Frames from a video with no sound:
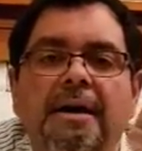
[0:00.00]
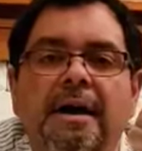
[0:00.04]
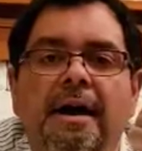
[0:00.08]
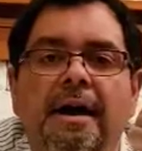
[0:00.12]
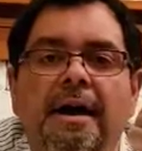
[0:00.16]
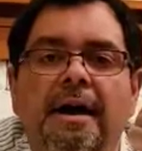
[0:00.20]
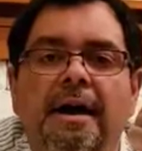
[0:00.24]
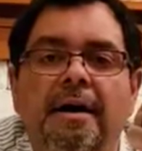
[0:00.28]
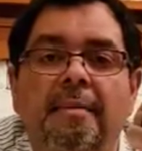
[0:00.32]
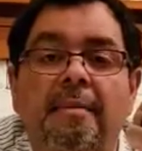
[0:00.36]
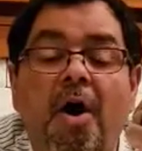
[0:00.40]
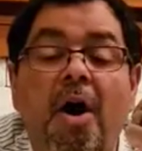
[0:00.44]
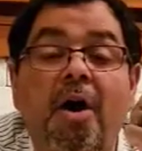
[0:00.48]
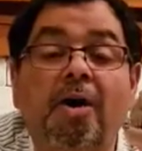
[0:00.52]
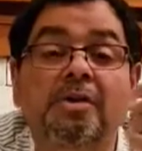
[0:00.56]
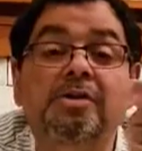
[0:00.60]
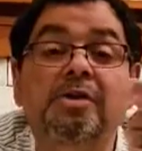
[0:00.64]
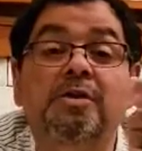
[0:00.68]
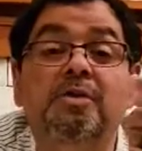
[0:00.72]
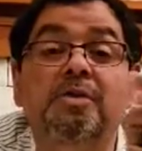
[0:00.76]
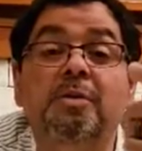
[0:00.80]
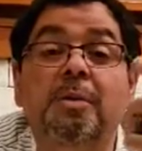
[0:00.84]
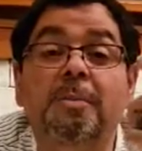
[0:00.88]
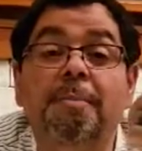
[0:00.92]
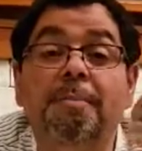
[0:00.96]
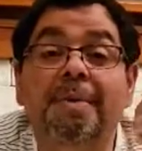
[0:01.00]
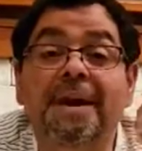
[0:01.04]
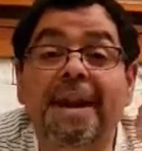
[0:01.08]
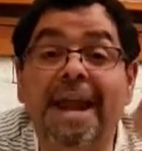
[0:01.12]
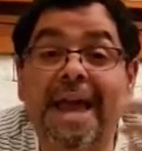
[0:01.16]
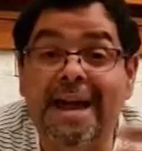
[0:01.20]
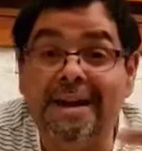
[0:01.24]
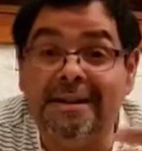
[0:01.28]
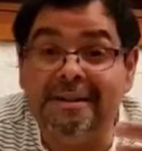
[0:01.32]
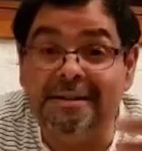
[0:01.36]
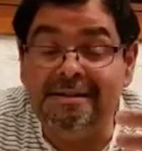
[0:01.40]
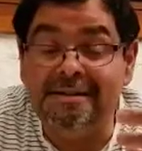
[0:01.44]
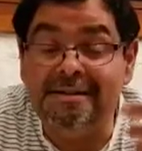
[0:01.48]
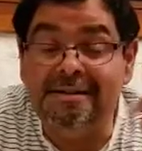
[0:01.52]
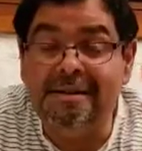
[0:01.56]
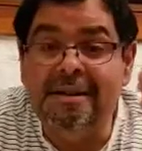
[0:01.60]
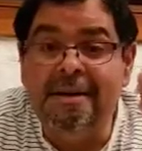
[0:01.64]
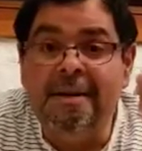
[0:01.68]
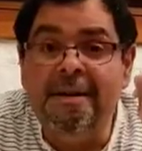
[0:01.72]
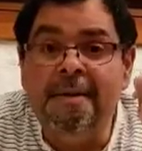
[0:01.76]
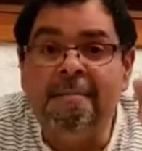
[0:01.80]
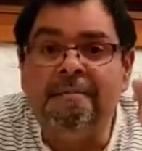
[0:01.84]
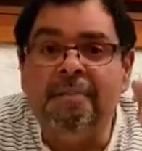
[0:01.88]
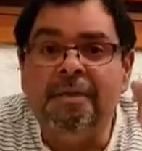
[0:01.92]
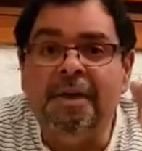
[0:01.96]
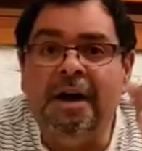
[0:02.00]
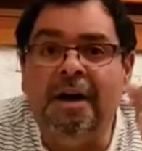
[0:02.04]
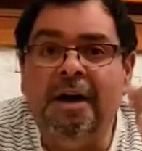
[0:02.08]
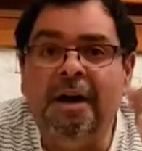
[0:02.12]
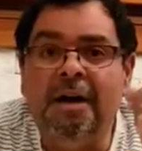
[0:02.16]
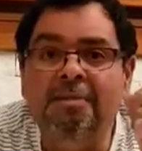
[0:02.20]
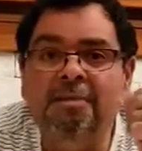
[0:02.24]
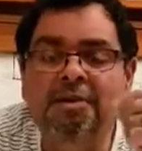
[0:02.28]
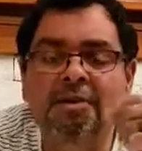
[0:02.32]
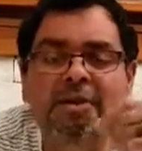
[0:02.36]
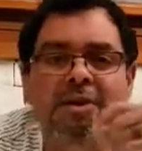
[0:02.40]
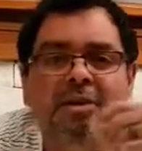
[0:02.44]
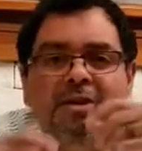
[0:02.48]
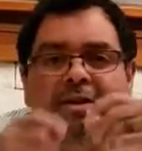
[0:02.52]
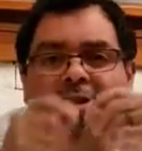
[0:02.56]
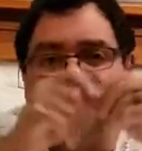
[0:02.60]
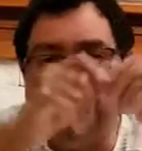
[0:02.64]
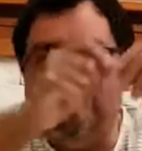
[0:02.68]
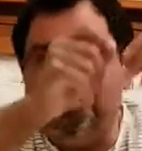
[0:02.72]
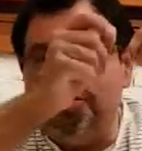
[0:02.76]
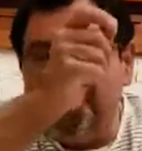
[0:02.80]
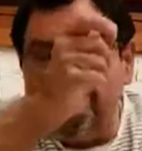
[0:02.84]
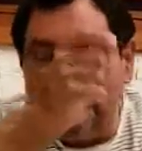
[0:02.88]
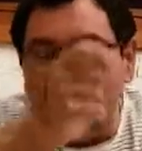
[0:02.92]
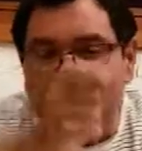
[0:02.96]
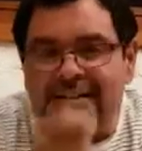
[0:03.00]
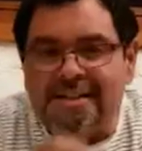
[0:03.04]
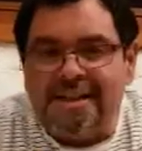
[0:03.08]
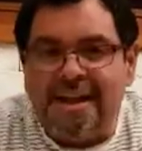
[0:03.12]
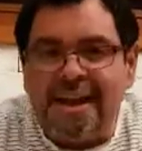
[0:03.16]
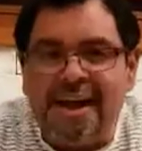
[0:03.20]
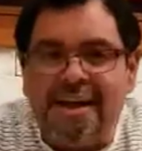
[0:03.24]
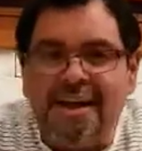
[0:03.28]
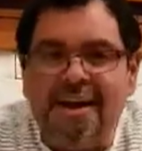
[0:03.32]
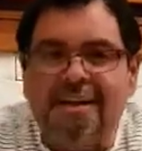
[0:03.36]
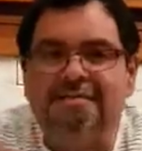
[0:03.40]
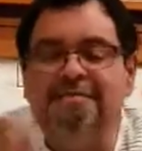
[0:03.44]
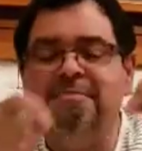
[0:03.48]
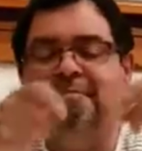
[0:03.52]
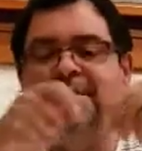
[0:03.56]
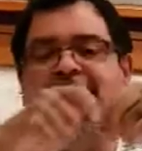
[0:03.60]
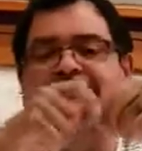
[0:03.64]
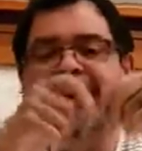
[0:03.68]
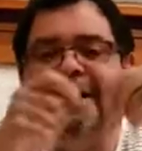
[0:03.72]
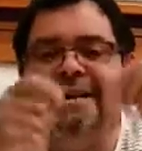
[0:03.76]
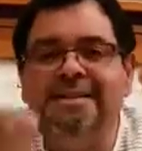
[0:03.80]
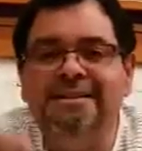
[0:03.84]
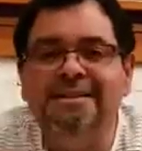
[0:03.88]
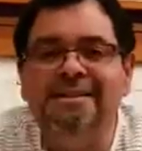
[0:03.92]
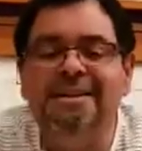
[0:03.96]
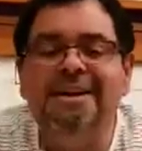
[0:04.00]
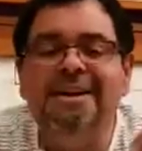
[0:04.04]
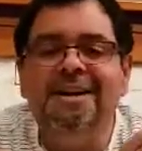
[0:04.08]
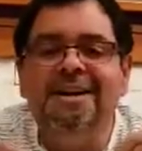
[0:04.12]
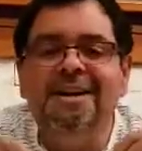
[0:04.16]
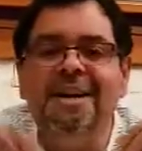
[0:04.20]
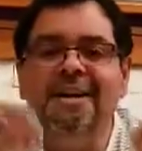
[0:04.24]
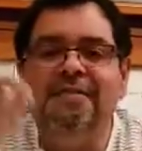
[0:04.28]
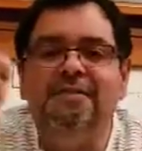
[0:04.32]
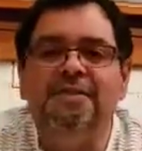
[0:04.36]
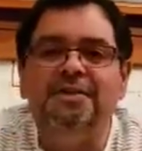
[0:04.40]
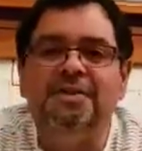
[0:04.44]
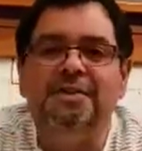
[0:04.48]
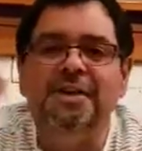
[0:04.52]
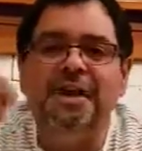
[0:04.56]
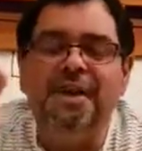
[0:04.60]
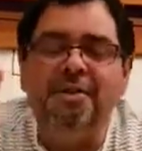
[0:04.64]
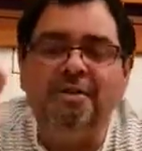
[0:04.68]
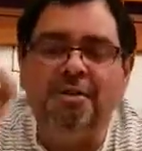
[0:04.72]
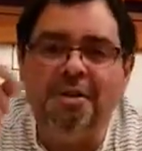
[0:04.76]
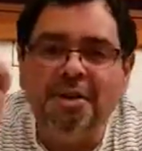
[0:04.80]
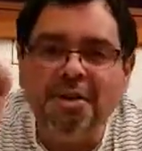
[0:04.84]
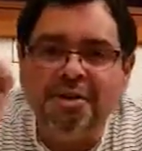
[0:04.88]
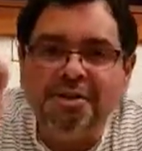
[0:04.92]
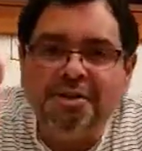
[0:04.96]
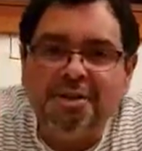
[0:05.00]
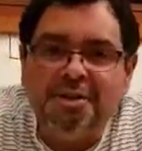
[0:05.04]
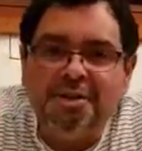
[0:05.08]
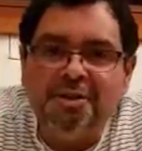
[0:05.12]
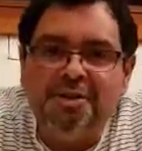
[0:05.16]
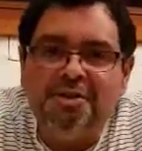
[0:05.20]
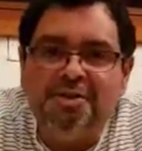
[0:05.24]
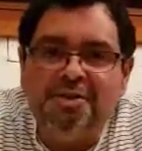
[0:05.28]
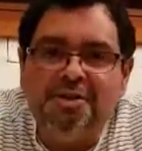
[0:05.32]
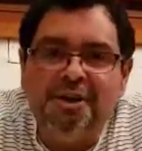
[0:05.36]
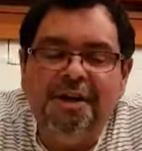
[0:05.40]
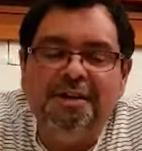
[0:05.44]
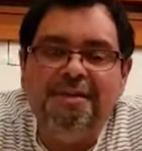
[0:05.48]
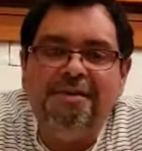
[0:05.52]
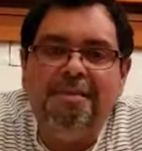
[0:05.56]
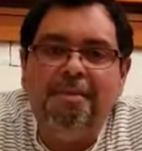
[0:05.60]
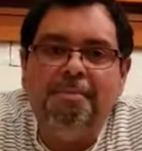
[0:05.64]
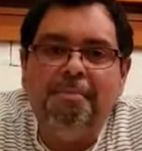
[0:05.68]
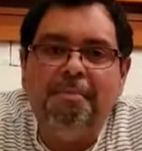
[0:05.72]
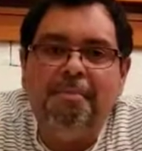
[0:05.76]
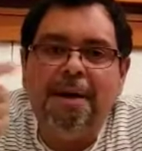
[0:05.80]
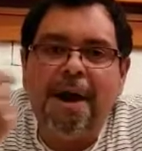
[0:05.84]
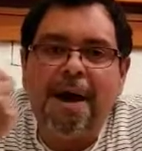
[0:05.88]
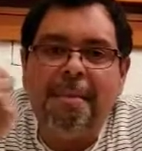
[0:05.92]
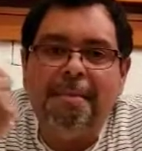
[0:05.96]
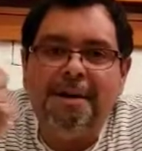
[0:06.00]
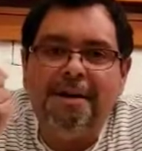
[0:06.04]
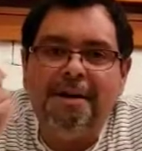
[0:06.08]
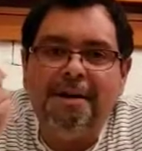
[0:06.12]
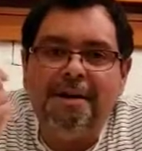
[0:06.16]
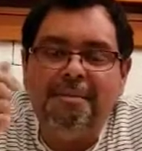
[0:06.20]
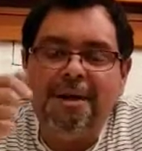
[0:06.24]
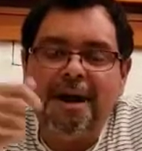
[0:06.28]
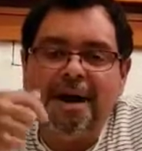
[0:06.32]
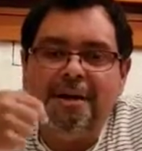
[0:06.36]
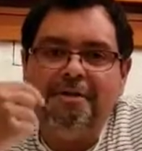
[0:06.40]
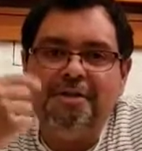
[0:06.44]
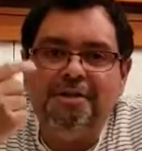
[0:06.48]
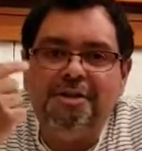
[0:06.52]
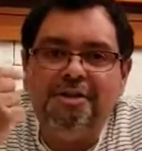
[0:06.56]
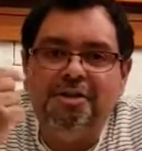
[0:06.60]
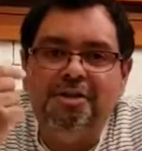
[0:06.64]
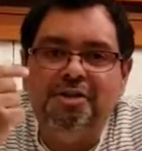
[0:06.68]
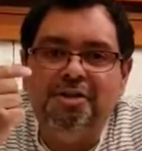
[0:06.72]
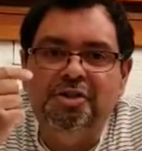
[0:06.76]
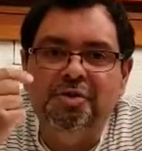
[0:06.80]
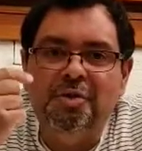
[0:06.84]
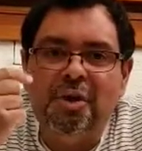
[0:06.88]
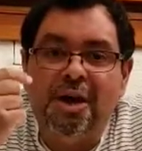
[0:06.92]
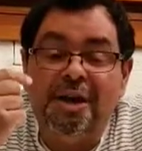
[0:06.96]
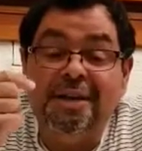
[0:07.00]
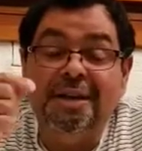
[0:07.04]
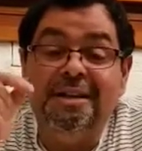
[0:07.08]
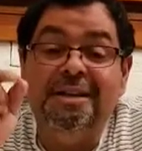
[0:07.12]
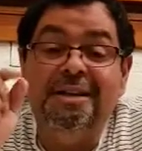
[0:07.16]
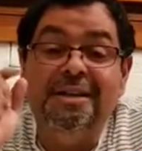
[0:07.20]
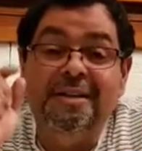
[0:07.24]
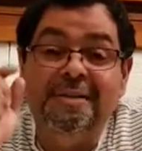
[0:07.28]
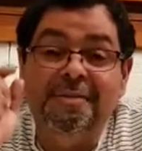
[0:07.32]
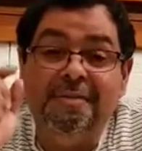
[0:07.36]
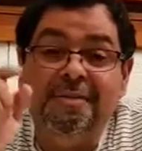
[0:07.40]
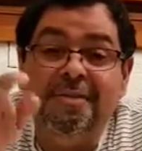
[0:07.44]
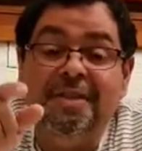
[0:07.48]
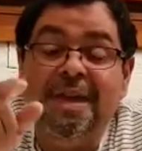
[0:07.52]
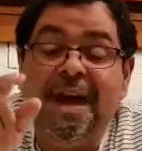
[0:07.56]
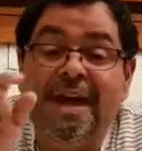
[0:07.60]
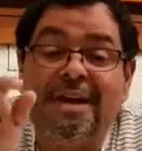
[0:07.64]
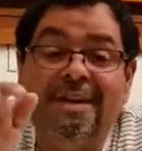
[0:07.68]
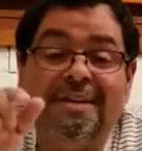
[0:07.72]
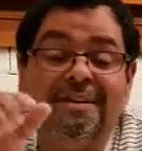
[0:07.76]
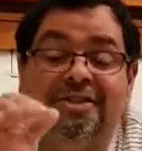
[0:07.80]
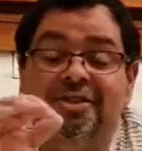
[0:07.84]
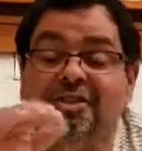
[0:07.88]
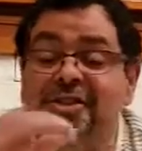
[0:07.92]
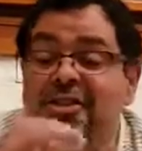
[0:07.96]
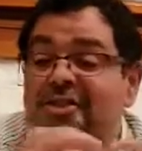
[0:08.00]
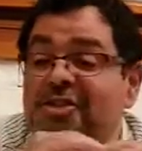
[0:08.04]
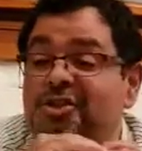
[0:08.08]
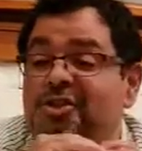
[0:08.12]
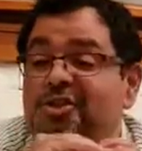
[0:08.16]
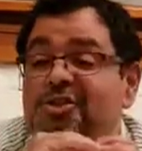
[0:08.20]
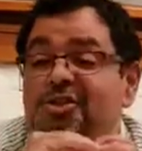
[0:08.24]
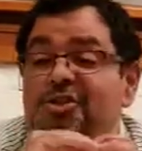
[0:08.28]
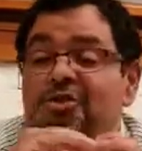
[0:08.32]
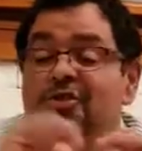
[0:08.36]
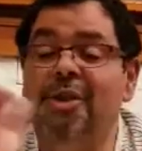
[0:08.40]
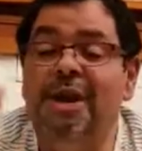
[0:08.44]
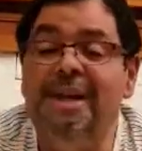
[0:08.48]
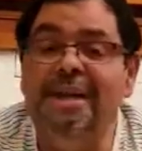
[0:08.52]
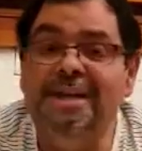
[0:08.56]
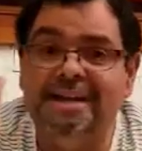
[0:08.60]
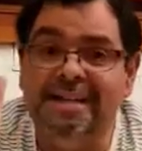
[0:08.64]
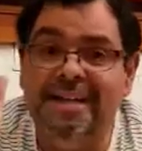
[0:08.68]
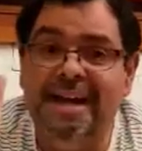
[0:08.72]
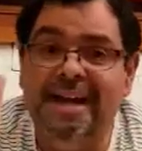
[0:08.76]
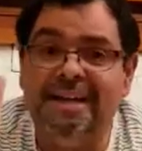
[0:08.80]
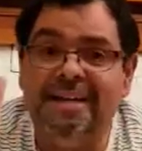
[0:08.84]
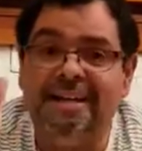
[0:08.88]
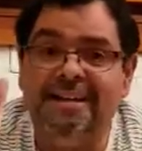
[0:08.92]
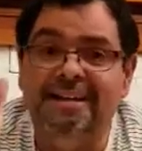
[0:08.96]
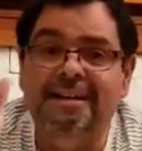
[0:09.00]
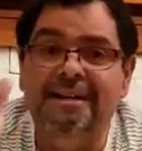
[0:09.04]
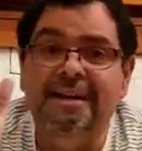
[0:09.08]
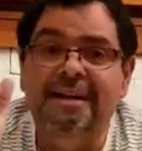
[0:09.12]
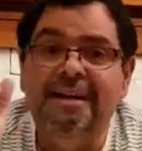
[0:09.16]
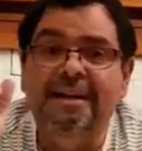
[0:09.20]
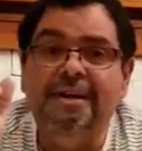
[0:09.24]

Also bananas. You know the little strings that hang off of bananas? If you take one of those little strings and pop it in your mouth and just chew on it, that is just straight tannin.